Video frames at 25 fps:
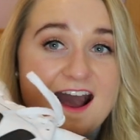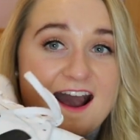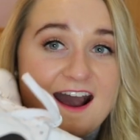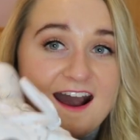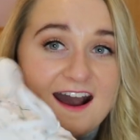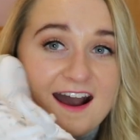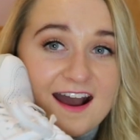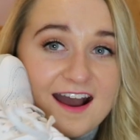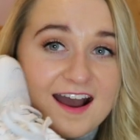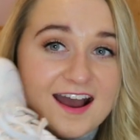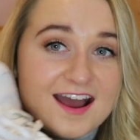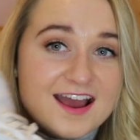
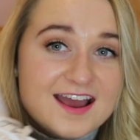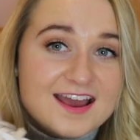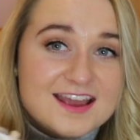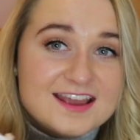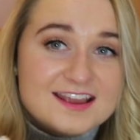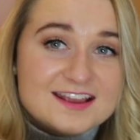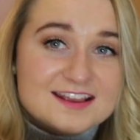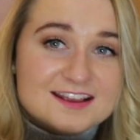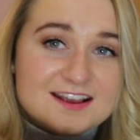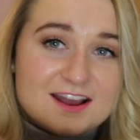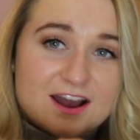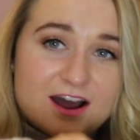
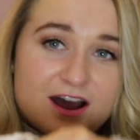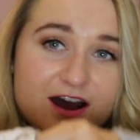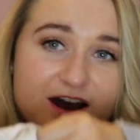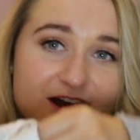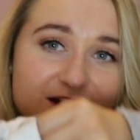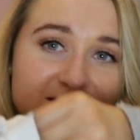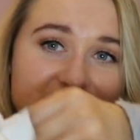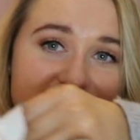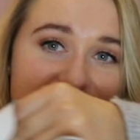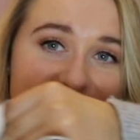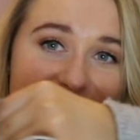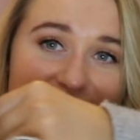I
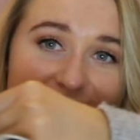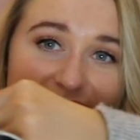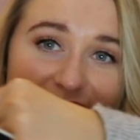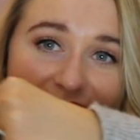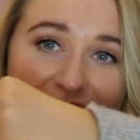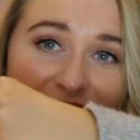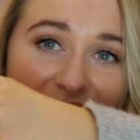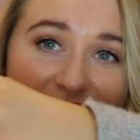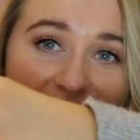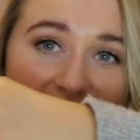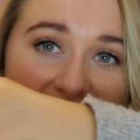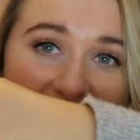got
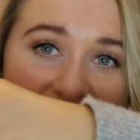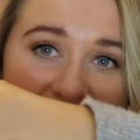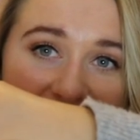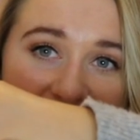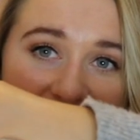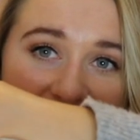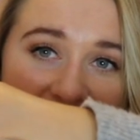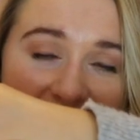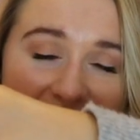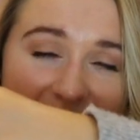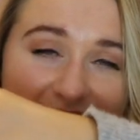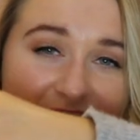
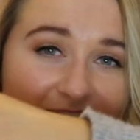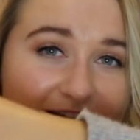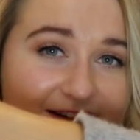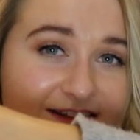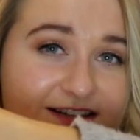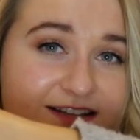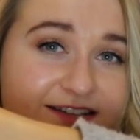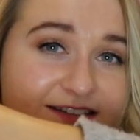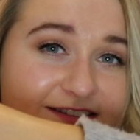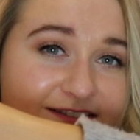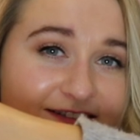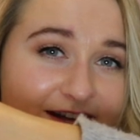Veja, I
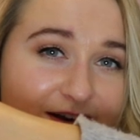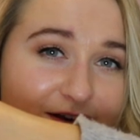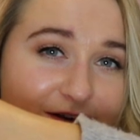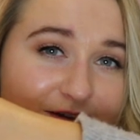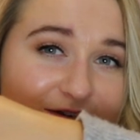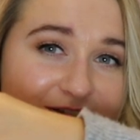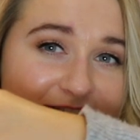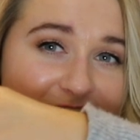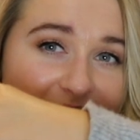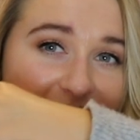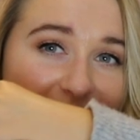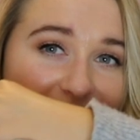think that's how
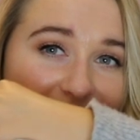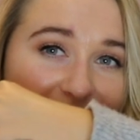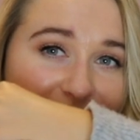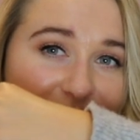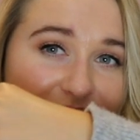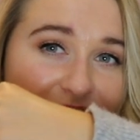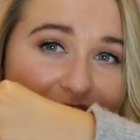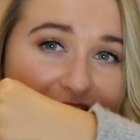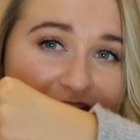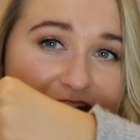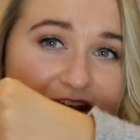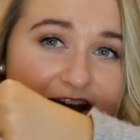you'd say it,
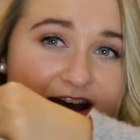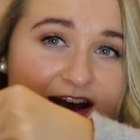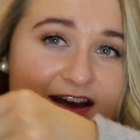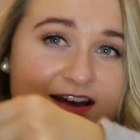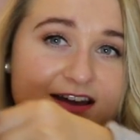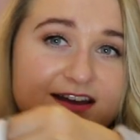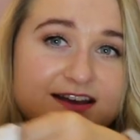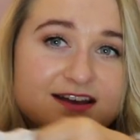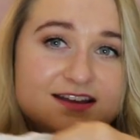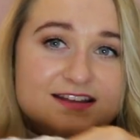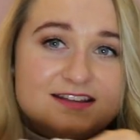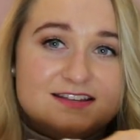Veja
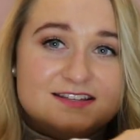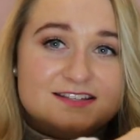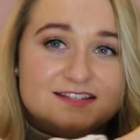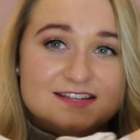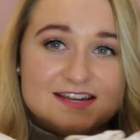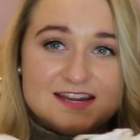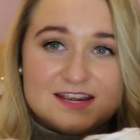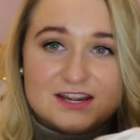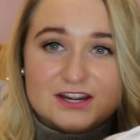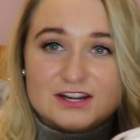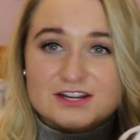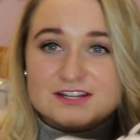
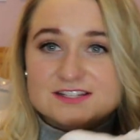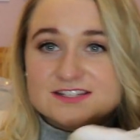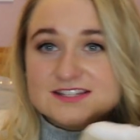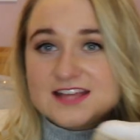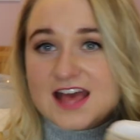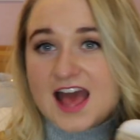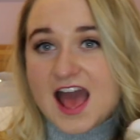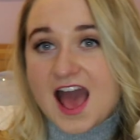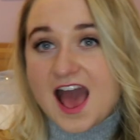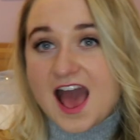sneakers.